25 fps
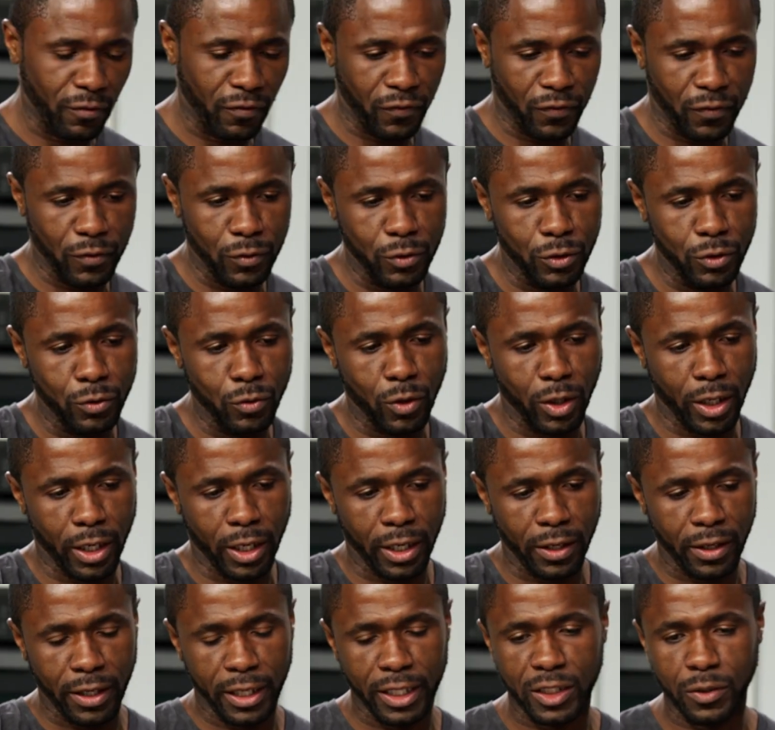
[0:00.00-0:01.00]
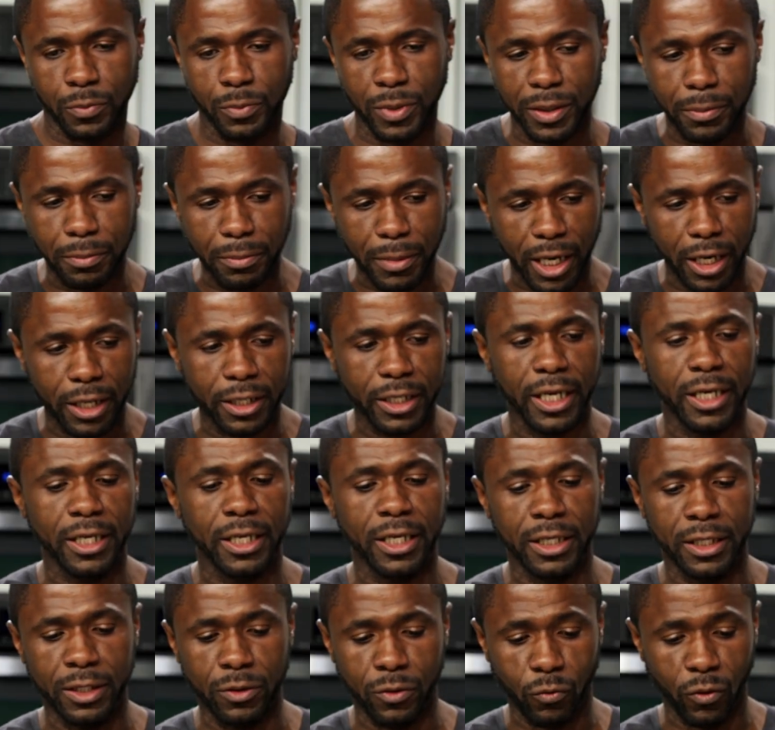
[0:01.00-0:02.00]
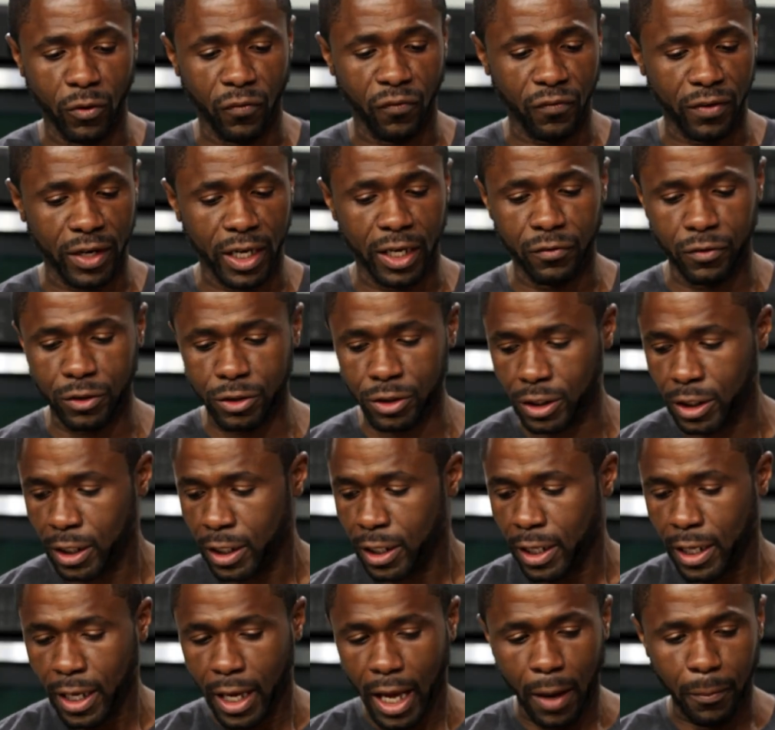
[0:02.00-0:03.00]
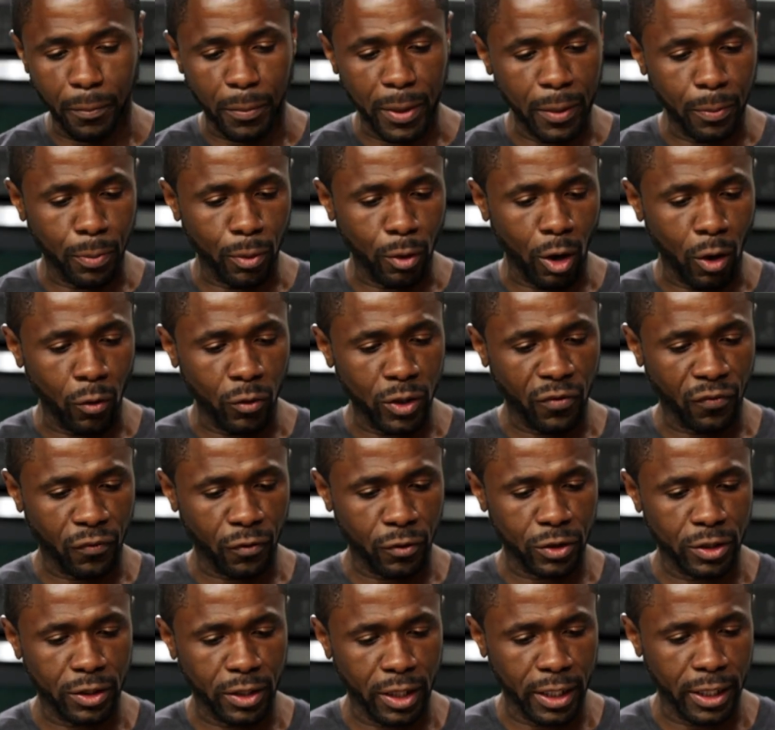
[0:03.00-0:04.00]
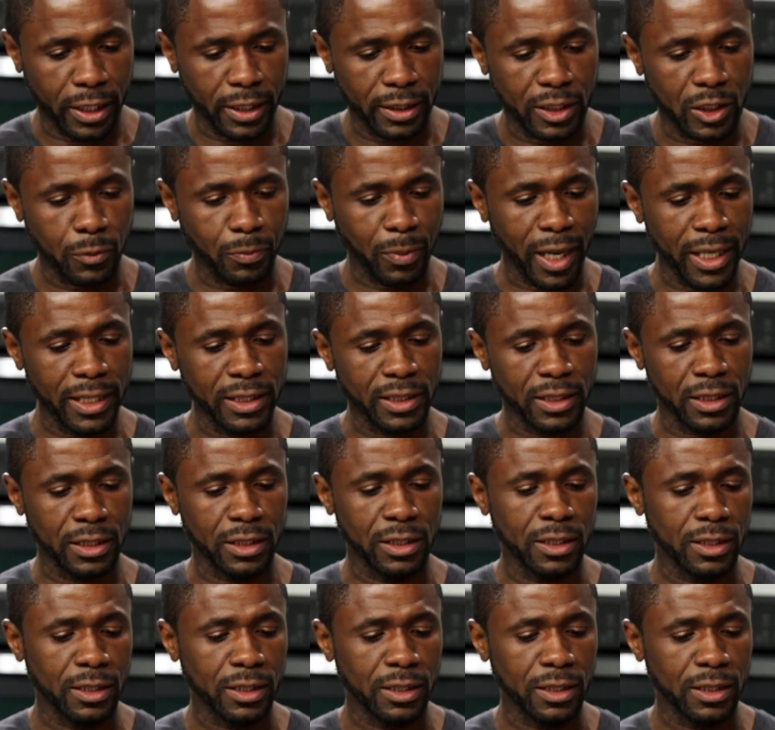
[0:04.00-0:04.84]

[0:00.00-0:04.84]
food where it's been marinated with flavors, and people always first think it's spices.